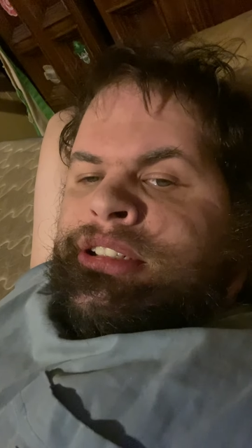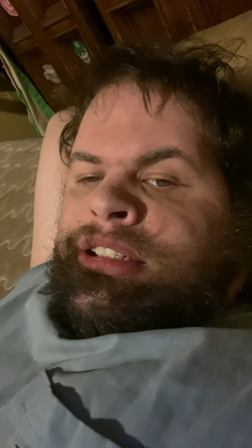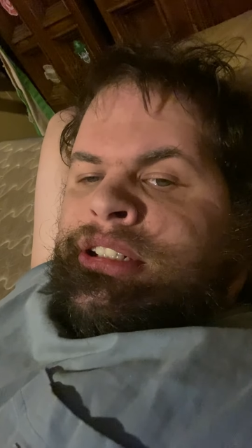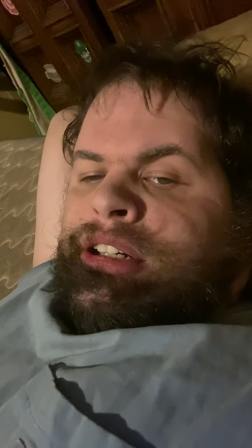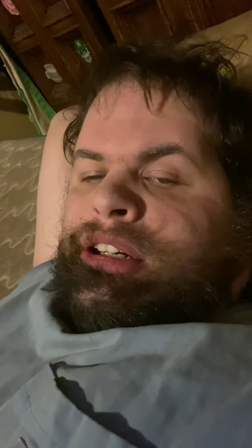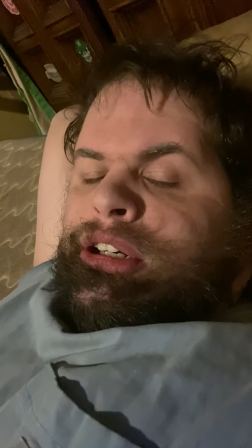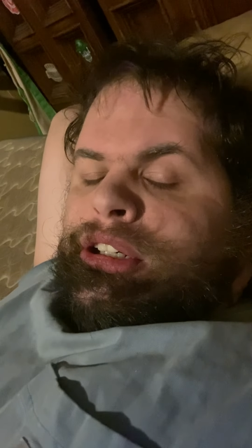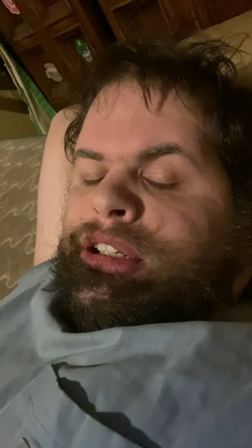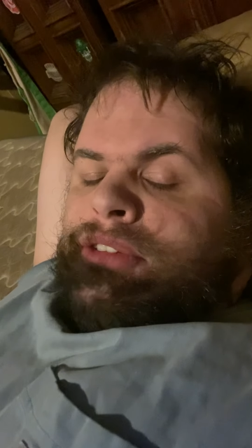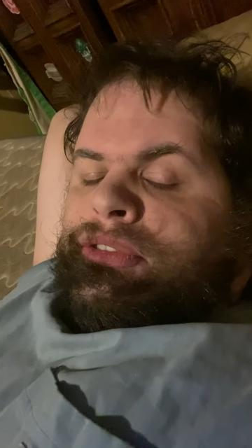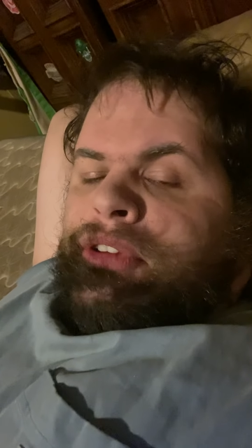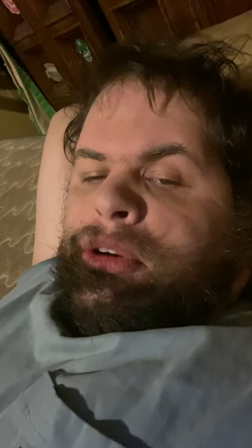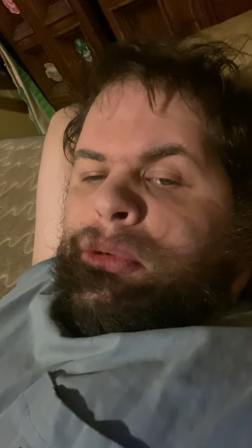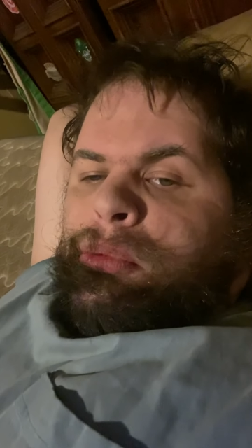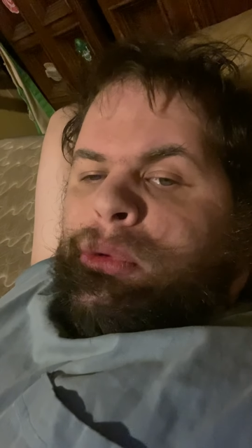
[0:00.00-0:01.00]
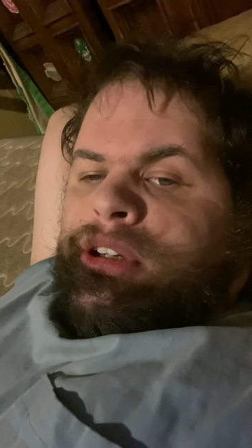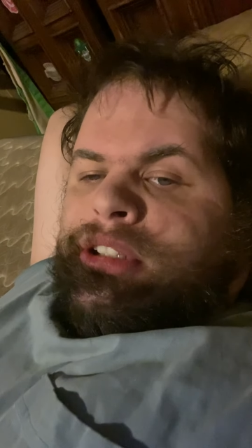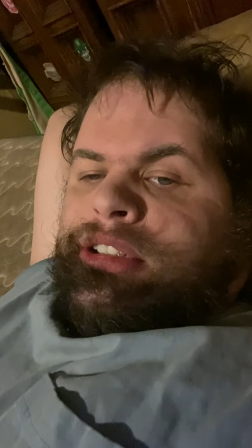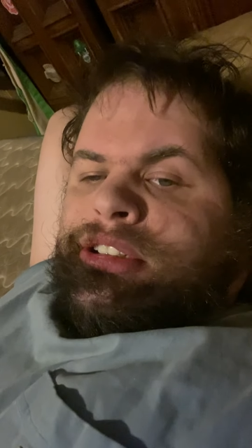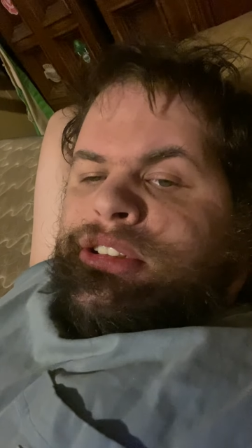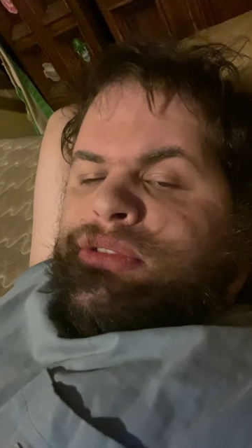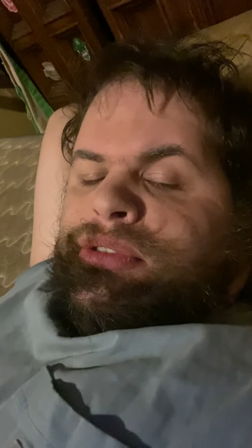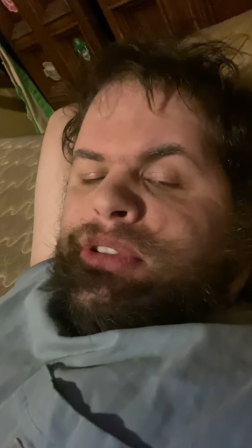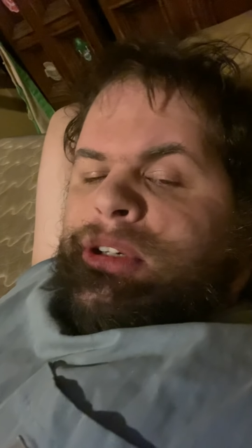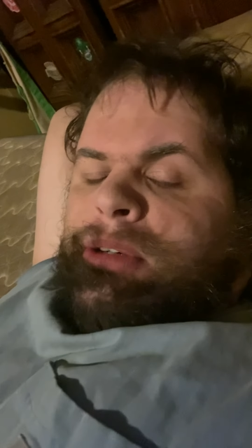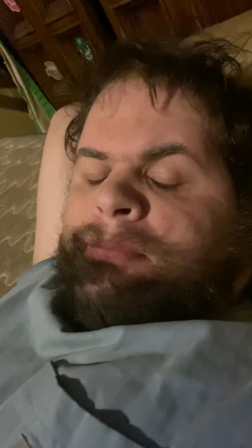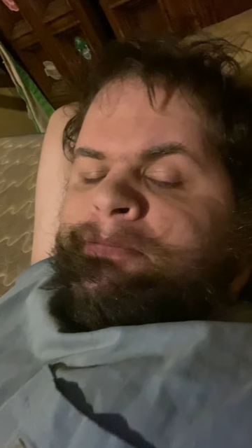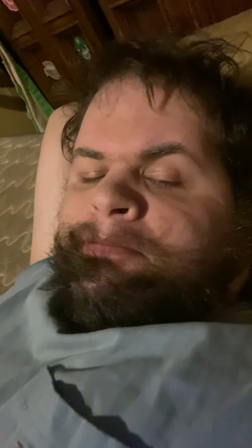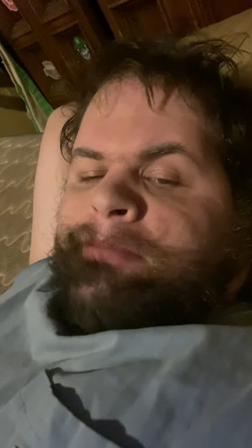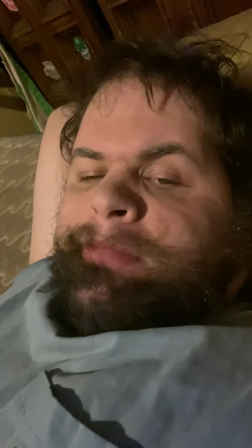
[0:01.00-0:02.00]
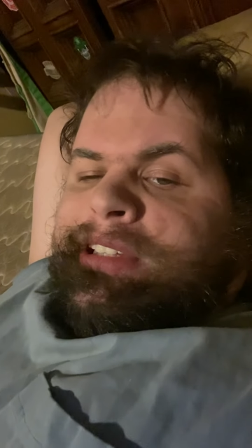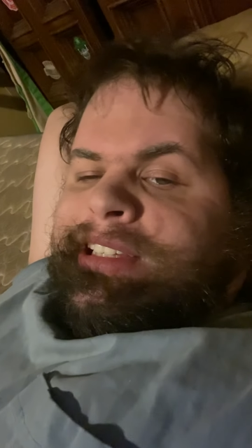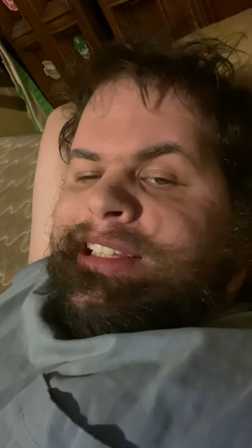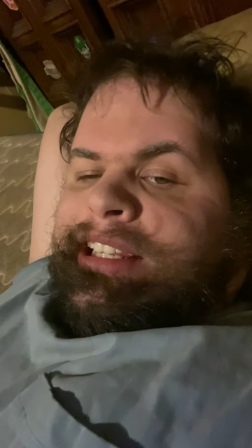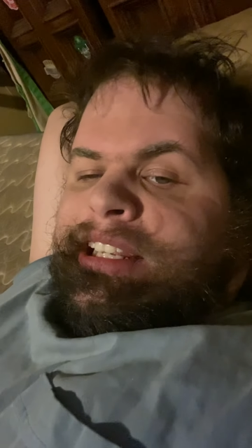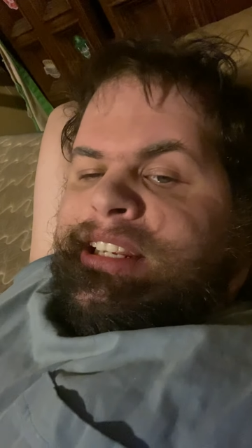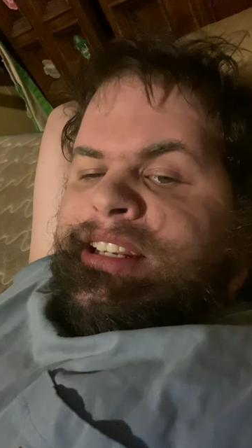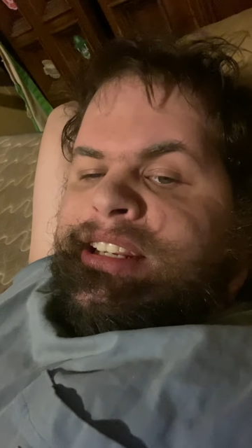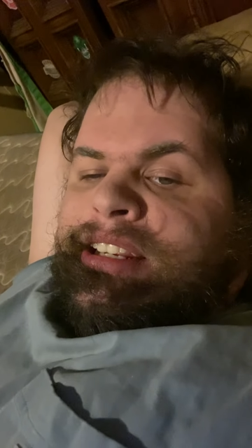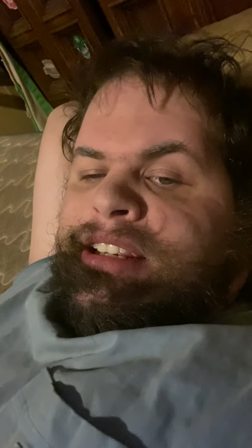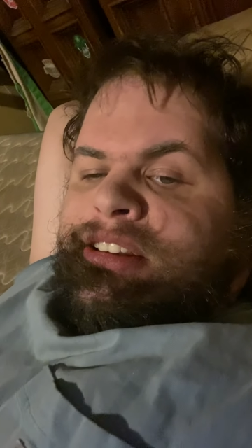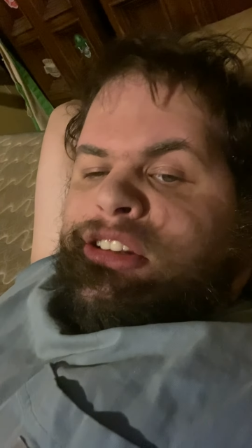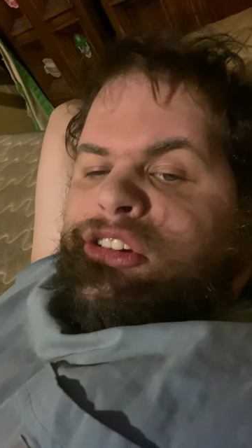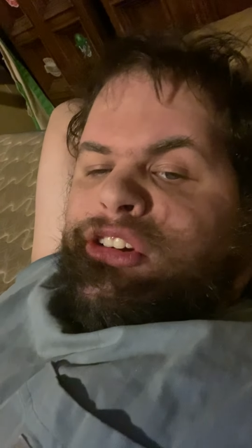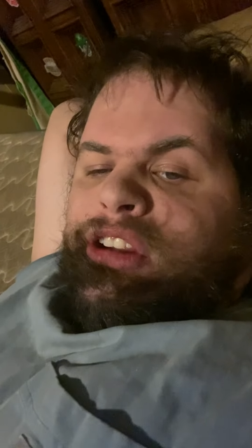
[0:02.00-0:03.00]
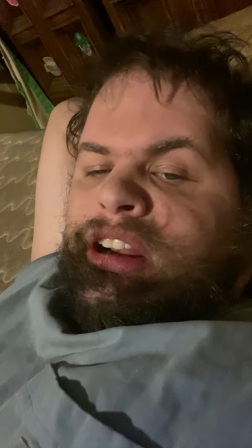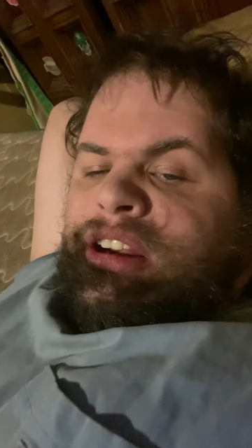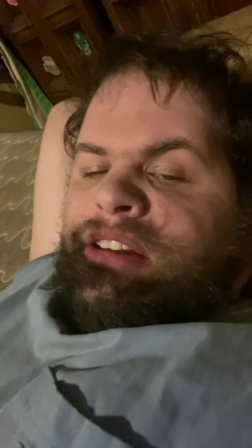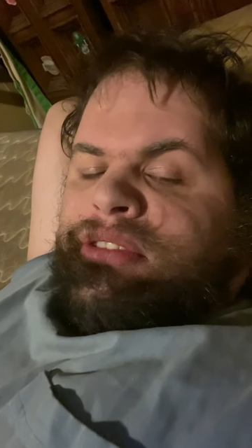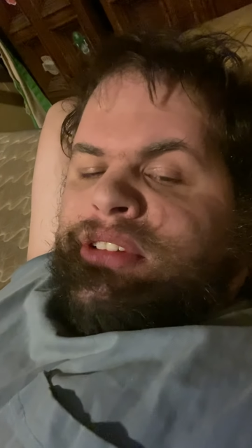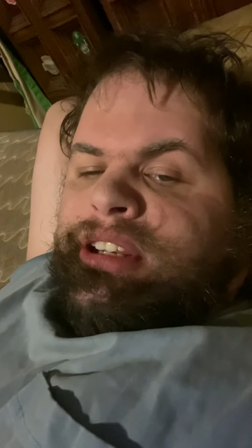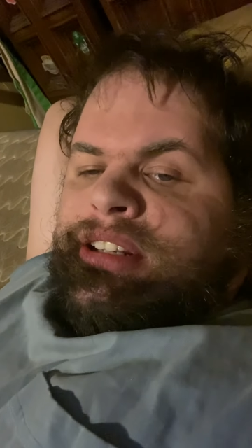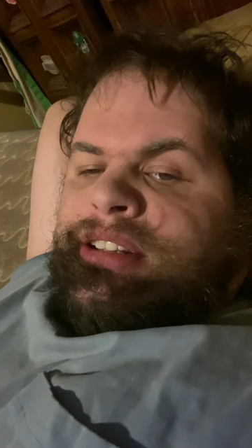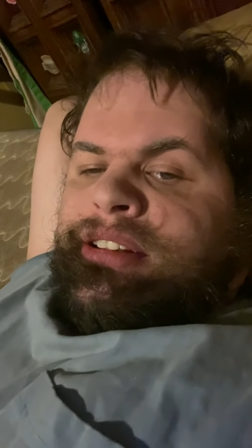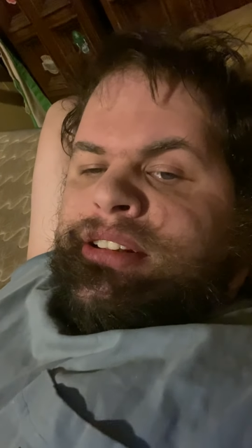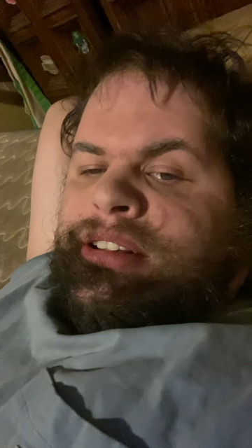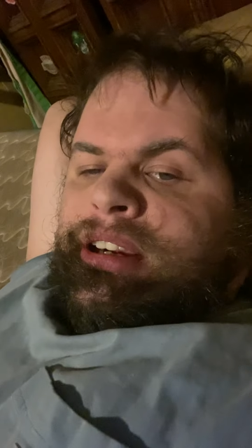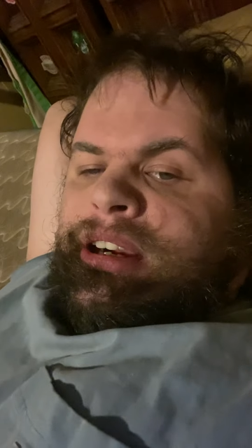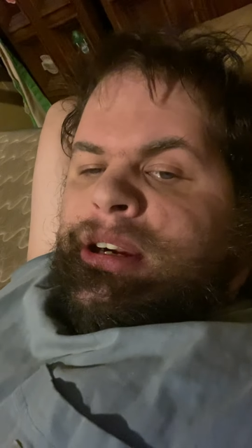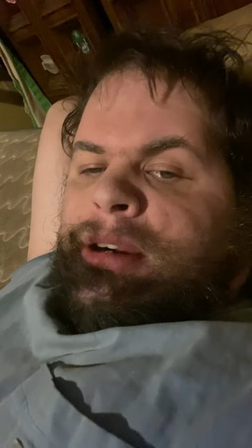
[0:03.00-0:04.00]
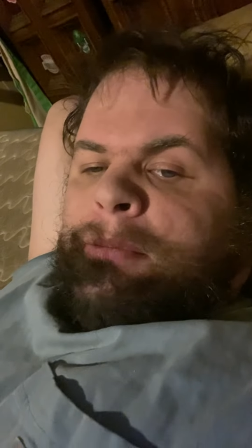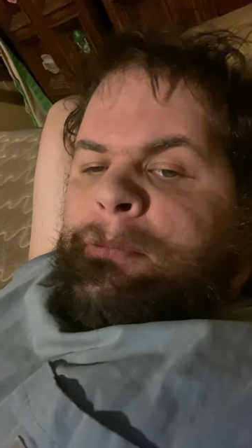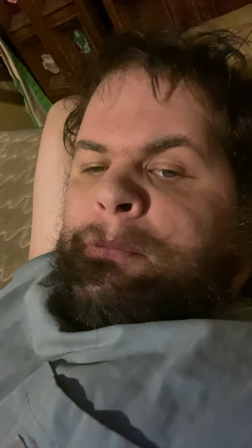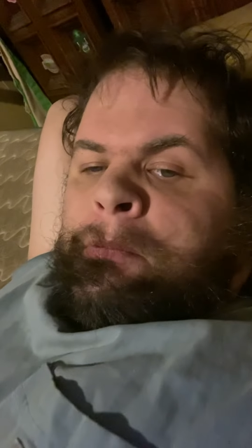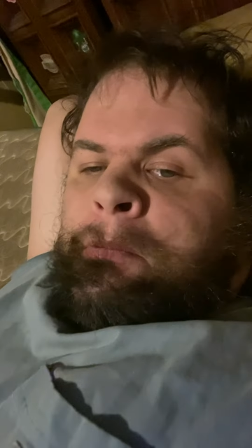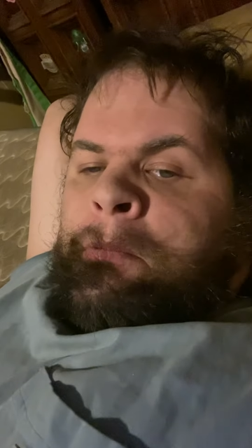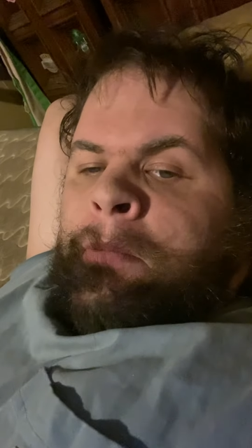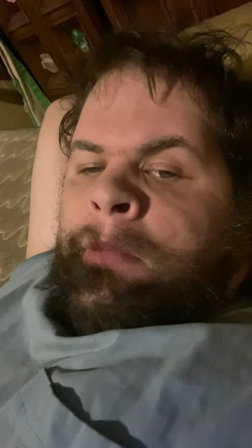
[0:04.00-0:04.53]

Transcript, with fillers: or if you're wanting to film the Janet flight, um,